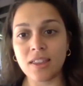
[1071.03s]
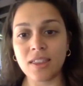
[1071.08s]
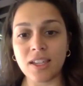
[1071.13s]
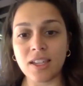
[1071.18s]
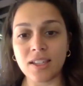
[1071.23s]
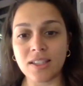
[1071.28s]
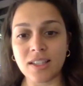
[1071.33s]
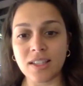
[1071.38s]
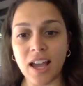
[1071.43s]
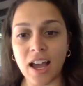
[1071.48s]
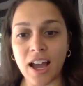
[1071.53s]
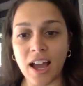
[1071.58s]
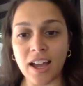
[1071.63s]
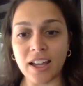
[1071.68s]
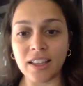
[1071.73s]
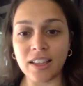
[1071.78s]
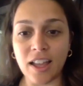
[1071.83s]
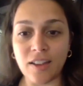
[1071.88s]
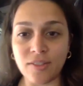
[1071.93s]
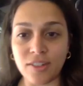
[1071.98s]
this
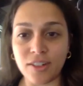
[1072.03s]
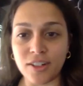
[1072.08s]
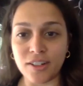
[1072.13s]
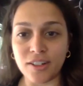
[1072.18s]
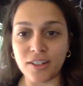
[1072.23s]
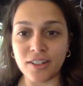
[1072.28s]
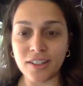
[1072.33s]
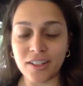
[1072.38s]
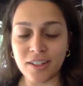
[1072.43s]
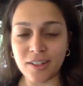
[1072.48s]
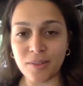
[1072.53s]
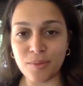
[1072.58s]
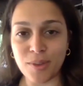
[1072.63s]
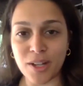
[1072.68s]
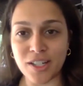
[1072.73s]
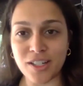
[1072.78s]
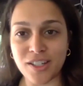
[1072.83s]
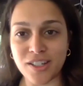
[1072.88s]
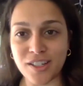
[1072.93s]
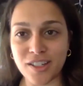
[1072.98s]
high level,
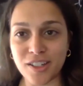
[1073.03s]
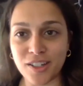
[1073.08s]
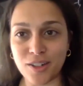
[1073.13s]
which